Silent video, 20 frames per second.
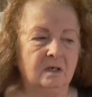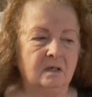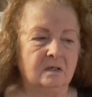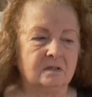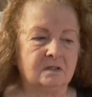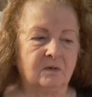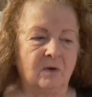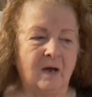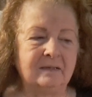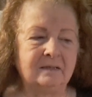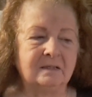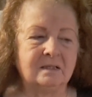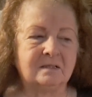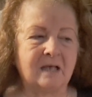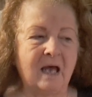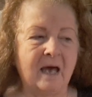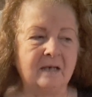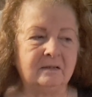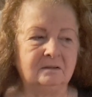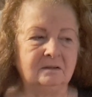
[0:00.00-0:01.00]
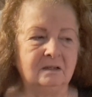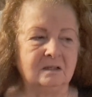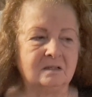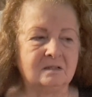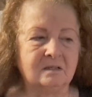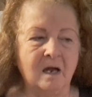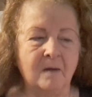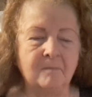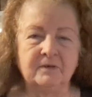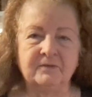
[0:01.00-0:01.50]
So I decided this
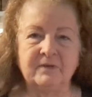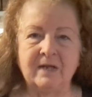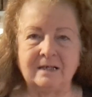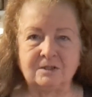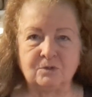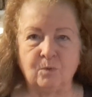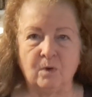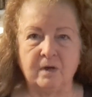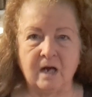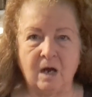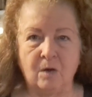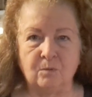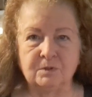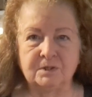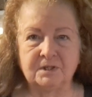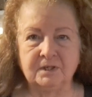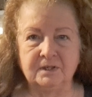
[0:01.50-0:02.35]
summer that's what I was